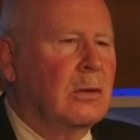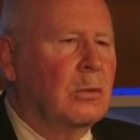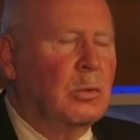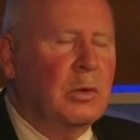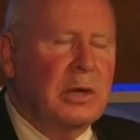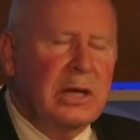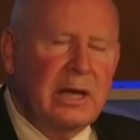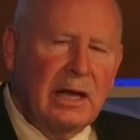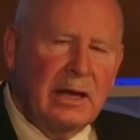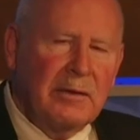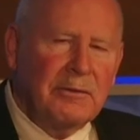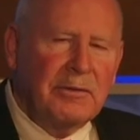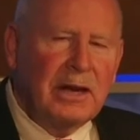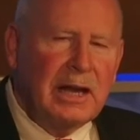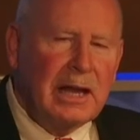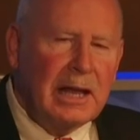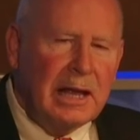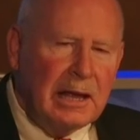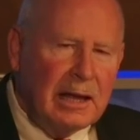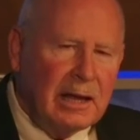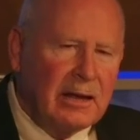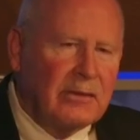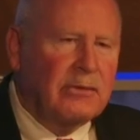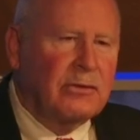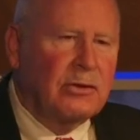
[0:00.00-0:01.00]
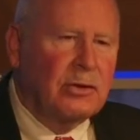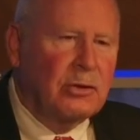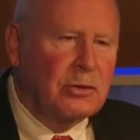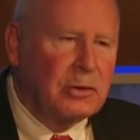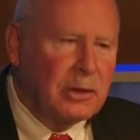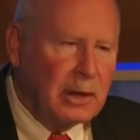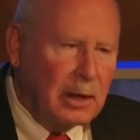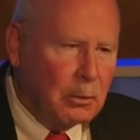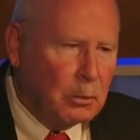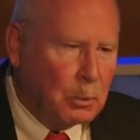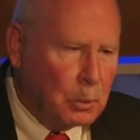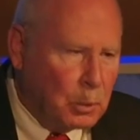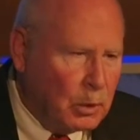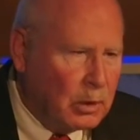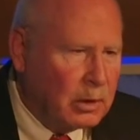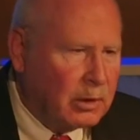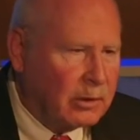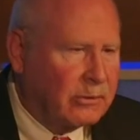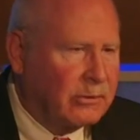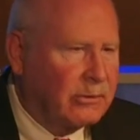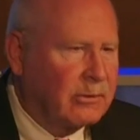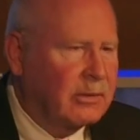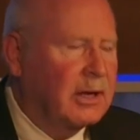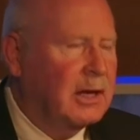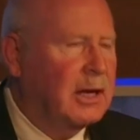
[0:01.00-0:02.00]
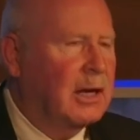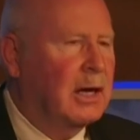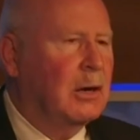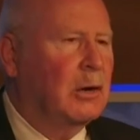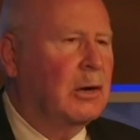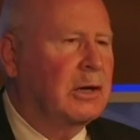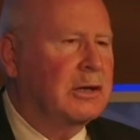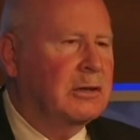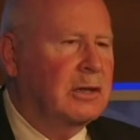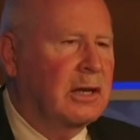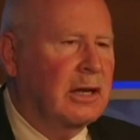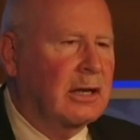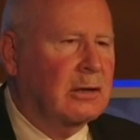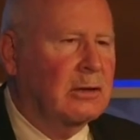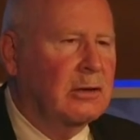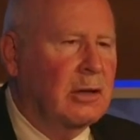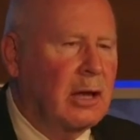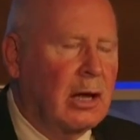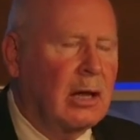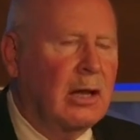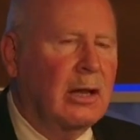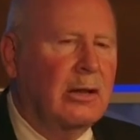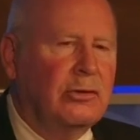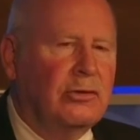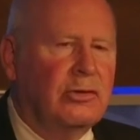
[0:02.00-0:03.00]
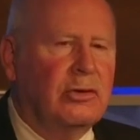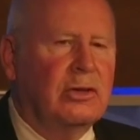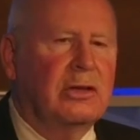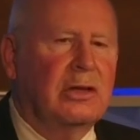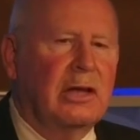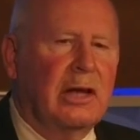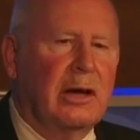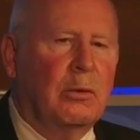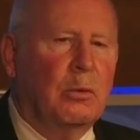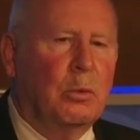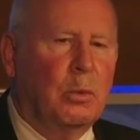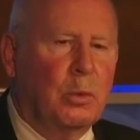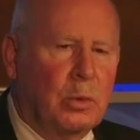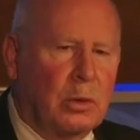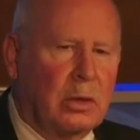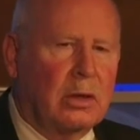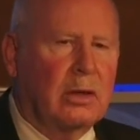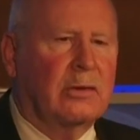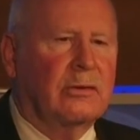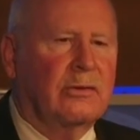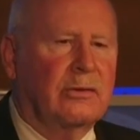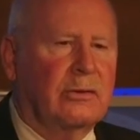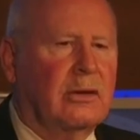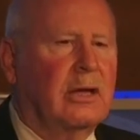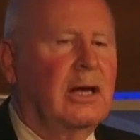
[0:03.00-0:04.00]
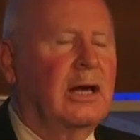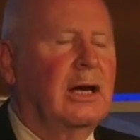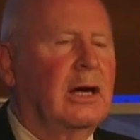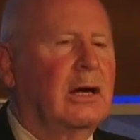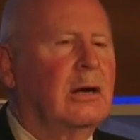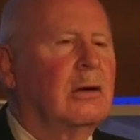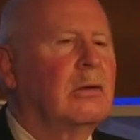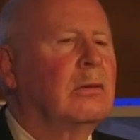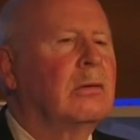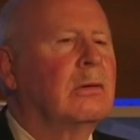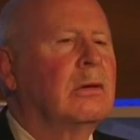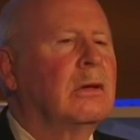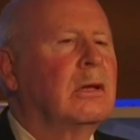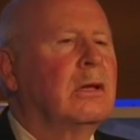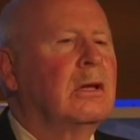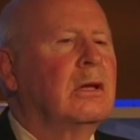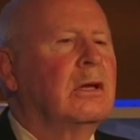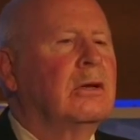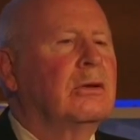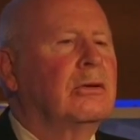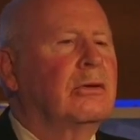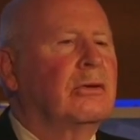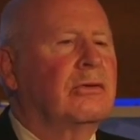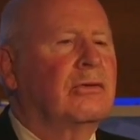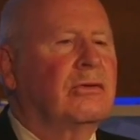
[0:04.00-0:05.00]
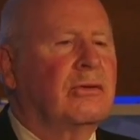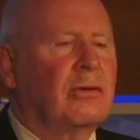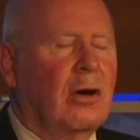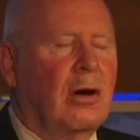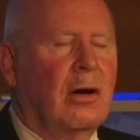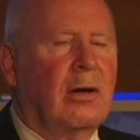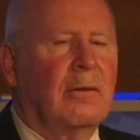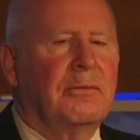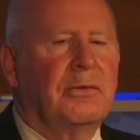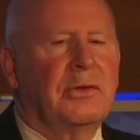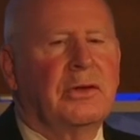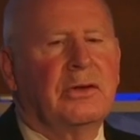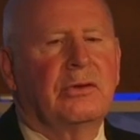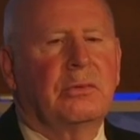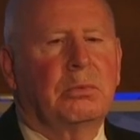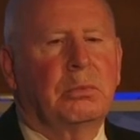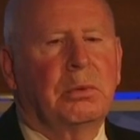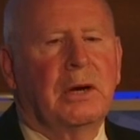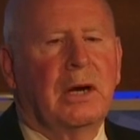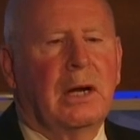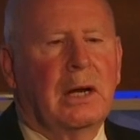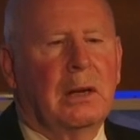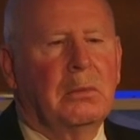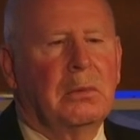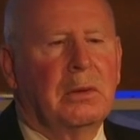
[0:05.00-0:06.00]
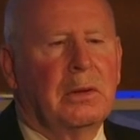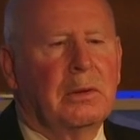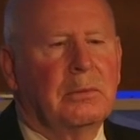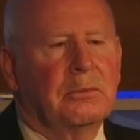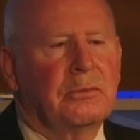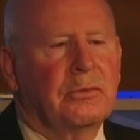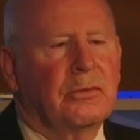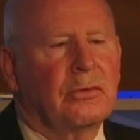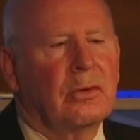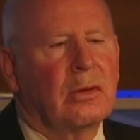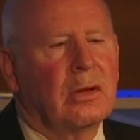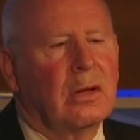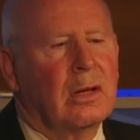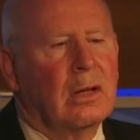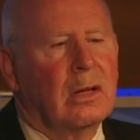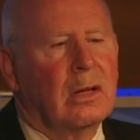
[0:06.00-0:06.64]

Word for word: We have an answer that works now, a technology that works now to solve these problems